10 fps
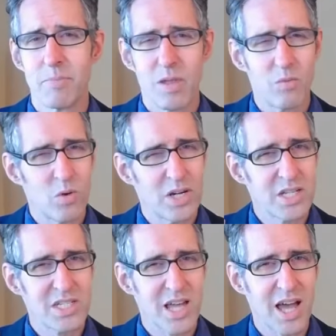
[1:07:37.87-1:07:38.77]
of what
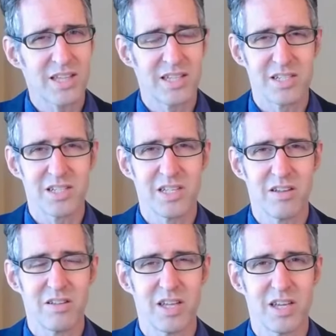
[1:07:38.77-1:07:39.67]
exactly is the
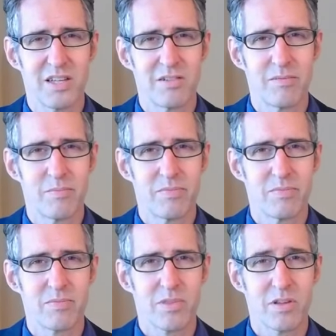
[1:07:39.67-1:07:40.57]
yellow light
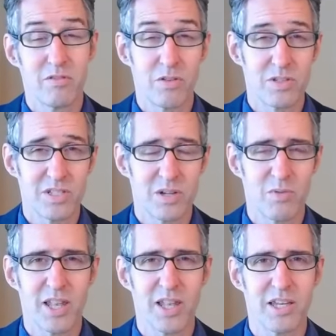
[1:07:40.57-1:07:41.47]
versus a
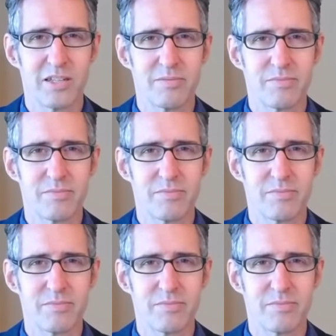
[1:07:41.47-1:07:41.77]
red light